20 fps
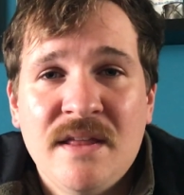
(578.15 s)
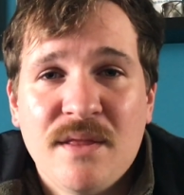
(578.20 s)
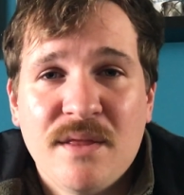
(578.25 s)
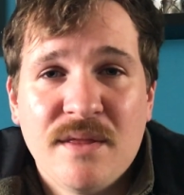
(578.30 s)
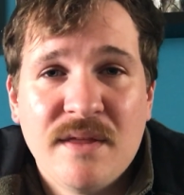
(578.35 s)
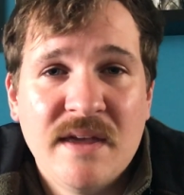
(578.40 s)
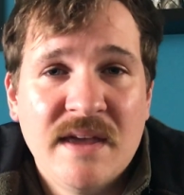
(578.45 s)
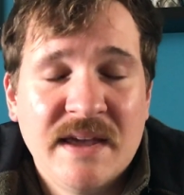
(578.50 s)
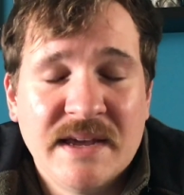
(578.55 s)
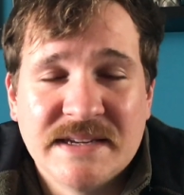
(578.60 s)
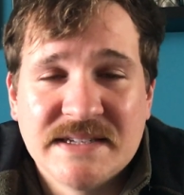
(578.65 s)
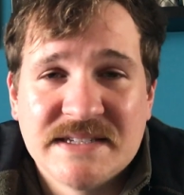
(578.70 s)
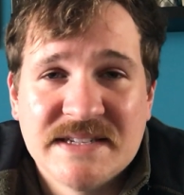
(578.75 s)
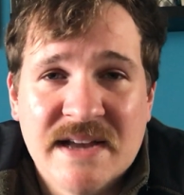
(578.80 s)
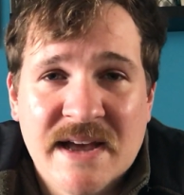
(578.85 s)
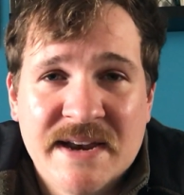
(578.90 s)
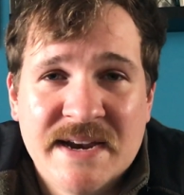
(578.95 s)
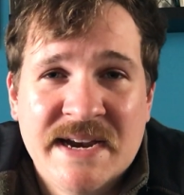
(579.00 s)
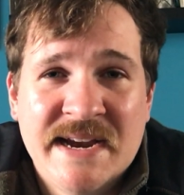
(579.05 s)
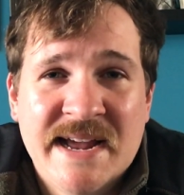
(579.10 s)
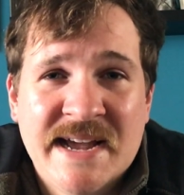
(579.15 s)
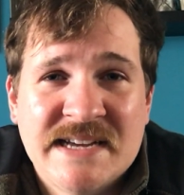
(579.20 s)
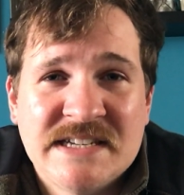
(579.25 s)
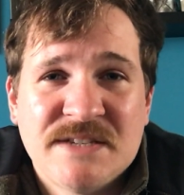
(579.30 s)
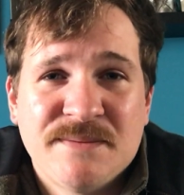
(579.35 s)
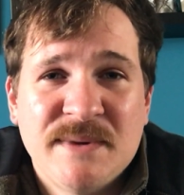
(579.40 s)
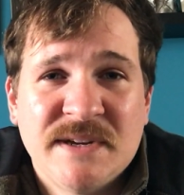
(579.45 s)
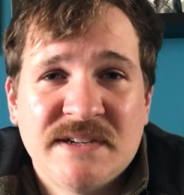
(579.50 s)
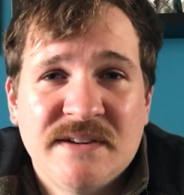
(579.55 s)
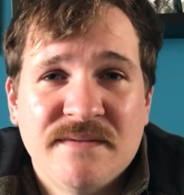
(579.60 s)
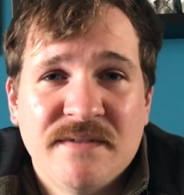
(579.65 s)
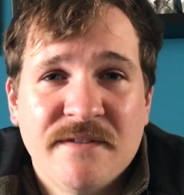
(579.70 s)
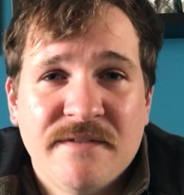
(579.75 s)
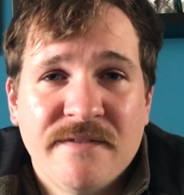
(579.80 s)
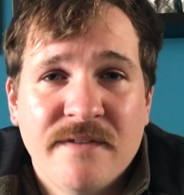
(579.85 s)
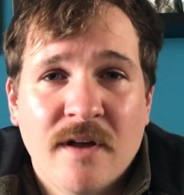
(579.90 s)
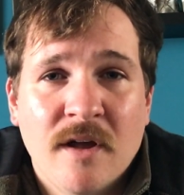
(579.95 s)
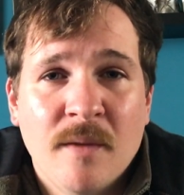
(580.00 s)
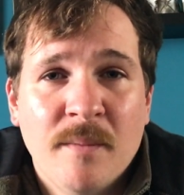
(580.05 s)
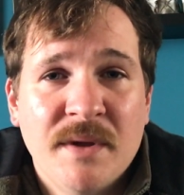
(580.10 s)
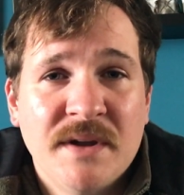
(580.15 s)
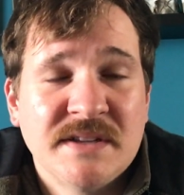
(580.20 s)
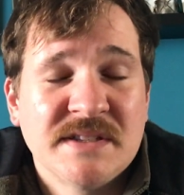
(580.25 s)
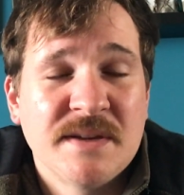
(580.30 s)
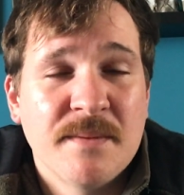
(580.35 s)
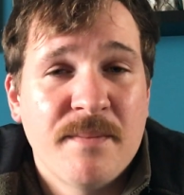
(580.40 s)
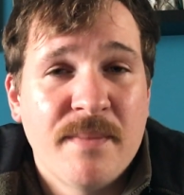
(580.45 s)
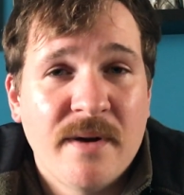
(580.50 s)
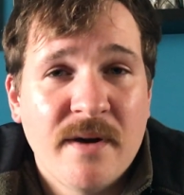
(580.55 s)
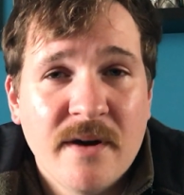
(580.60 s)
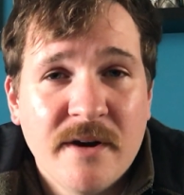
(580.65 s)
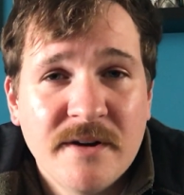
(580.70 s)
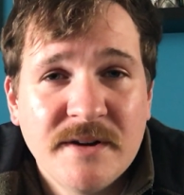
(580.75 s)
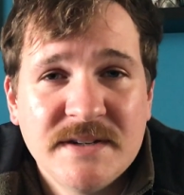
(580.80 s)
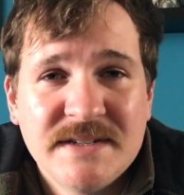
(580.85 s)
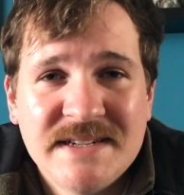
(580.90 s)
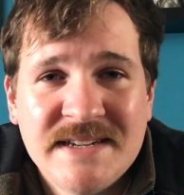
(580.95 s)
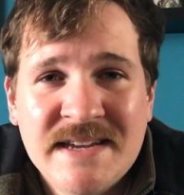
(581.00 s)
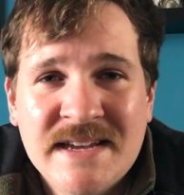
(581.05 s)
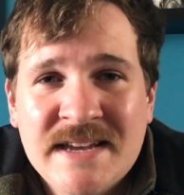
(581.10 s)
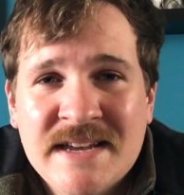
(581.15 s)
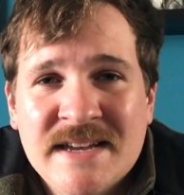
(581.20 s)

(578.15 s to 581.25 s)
thing, it's not an aspect of the fall, but it's a part